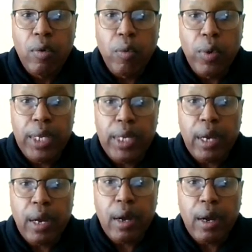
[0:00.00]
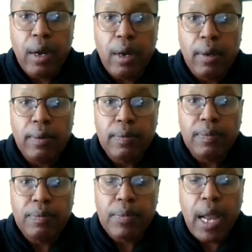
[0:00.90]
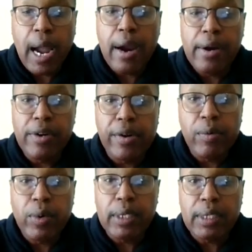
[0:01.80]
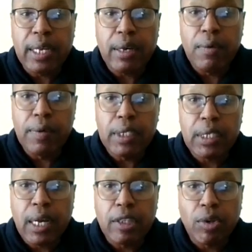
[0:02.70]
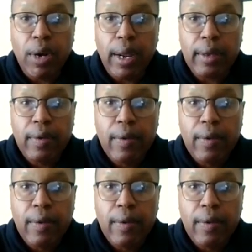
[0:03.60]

we hired anyone to take over this contract.